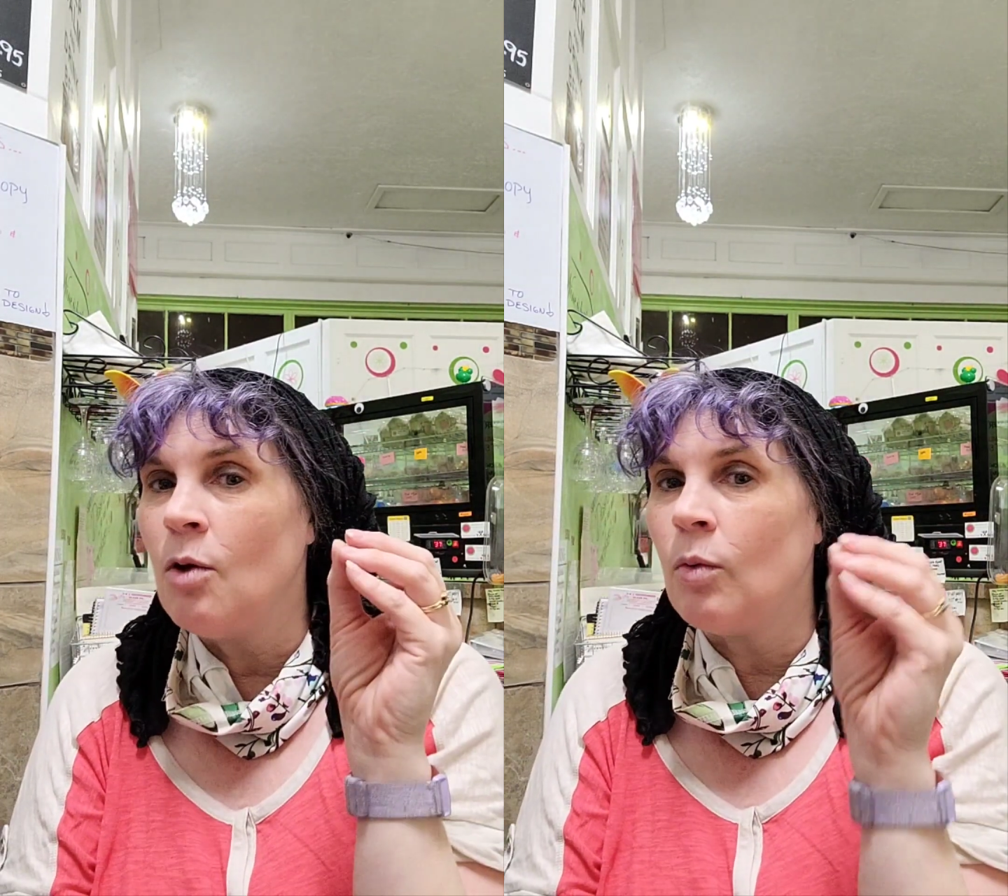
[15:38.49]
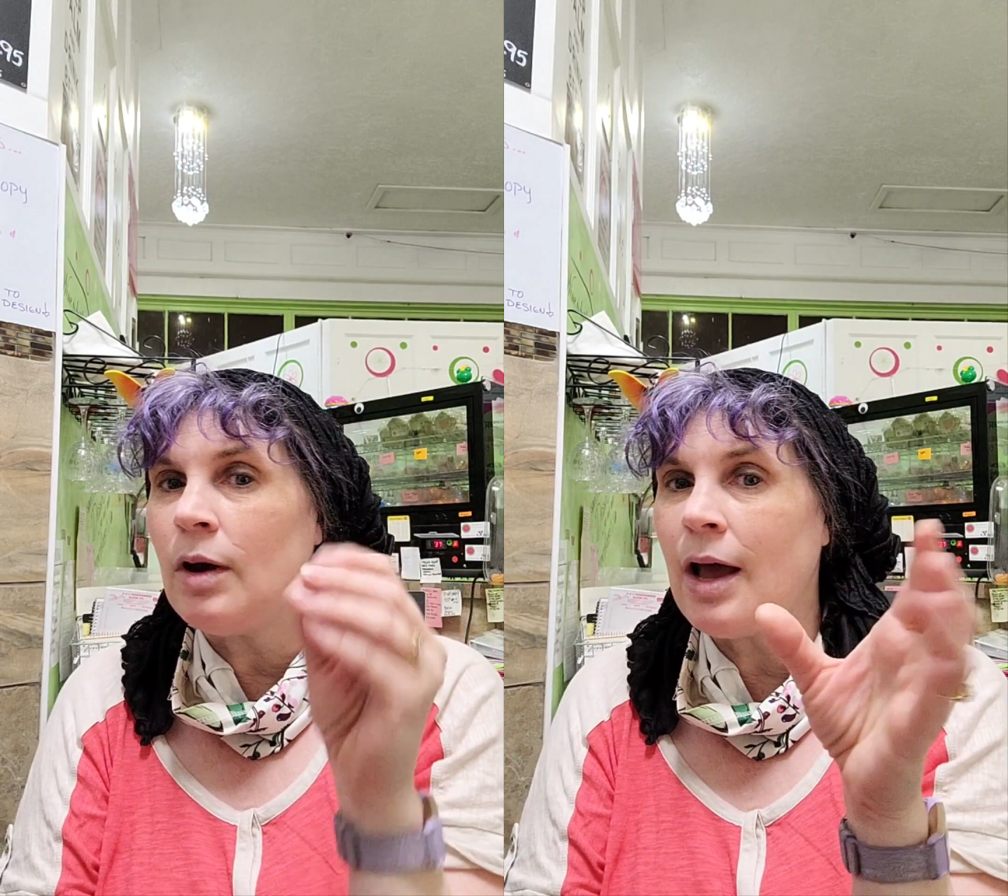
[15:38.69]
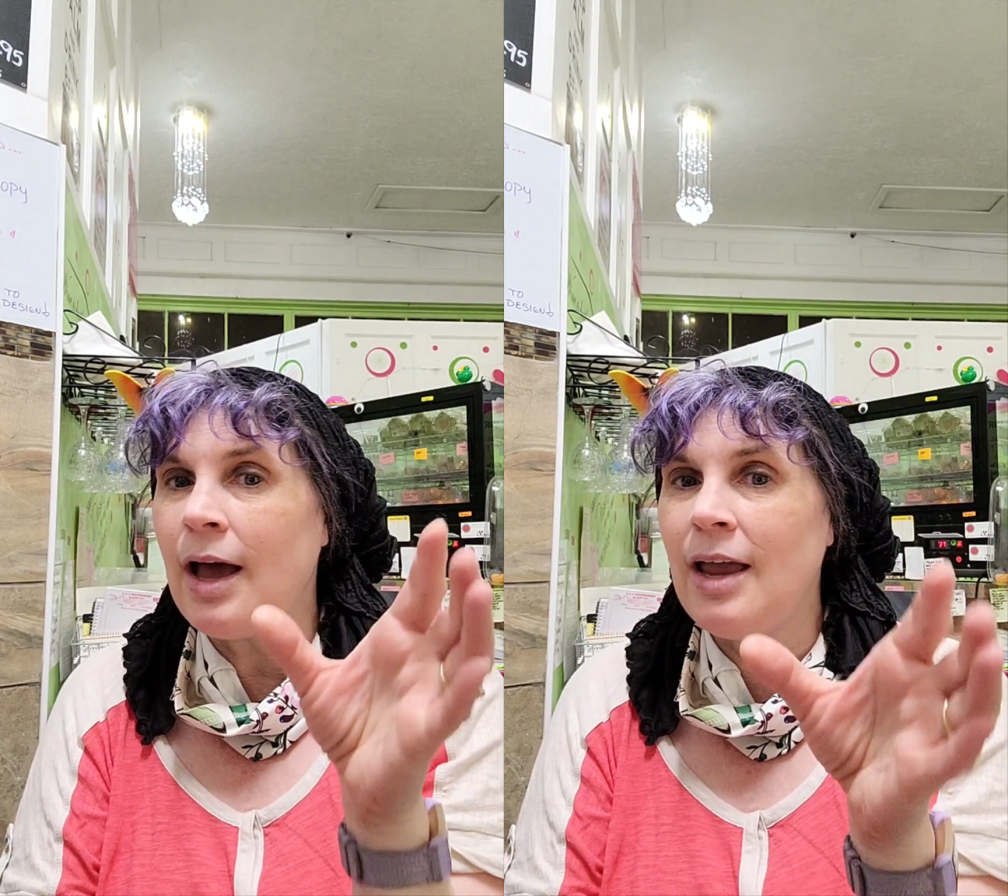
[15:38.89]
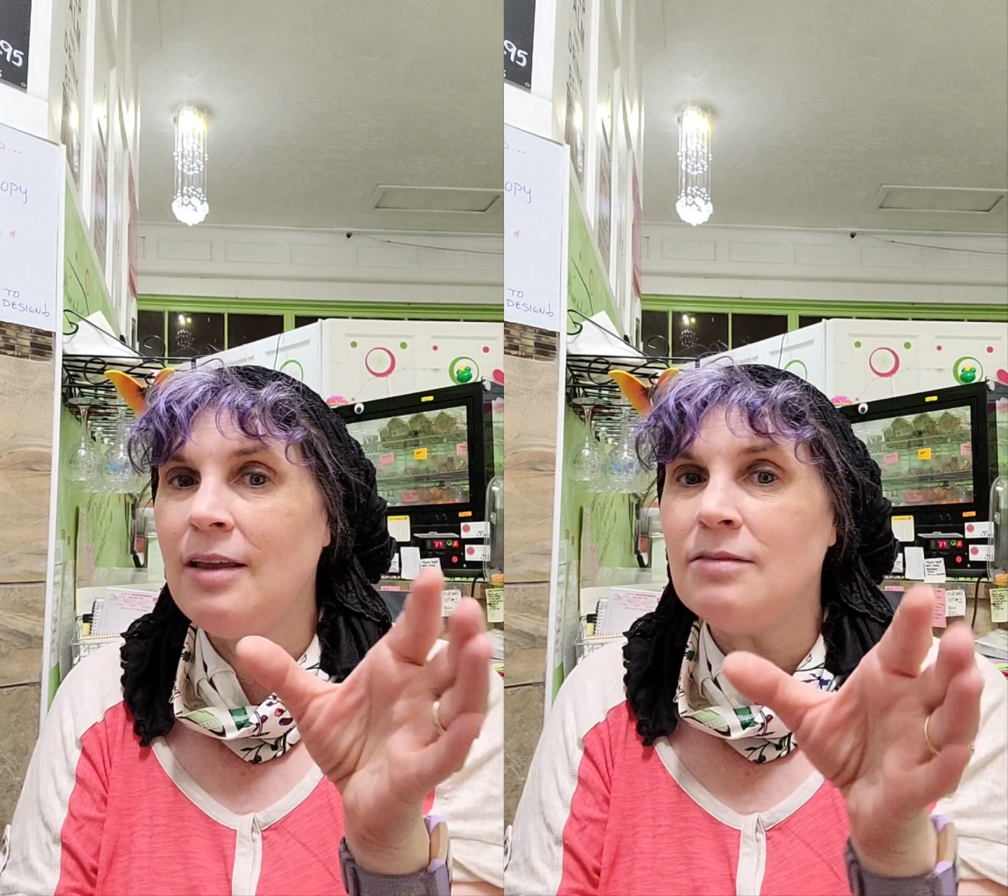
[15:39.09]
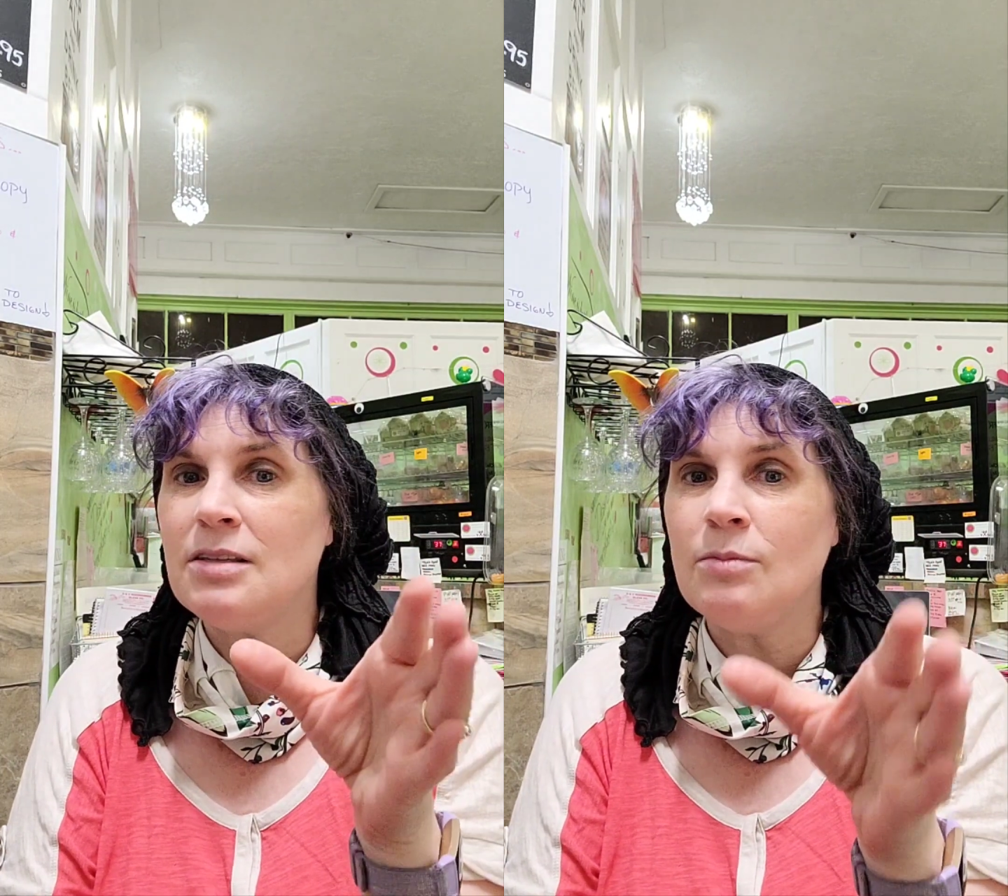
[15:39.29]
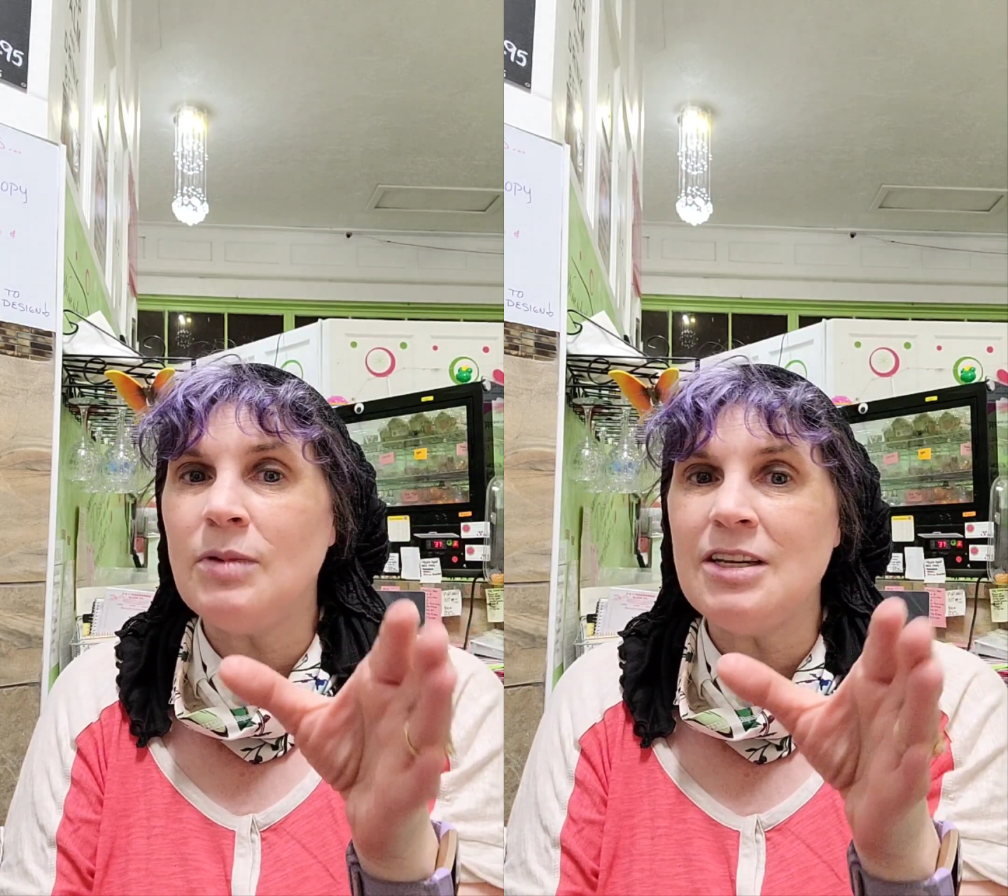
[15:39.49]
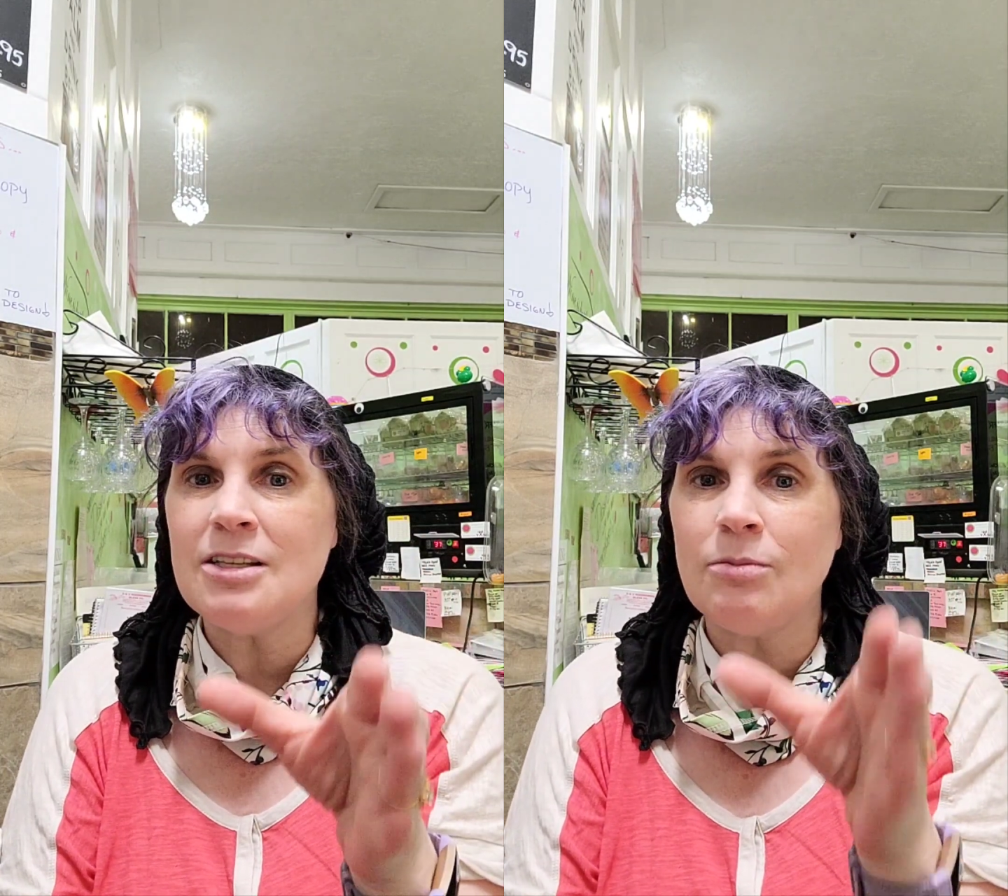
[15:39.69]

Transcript: When I give somebody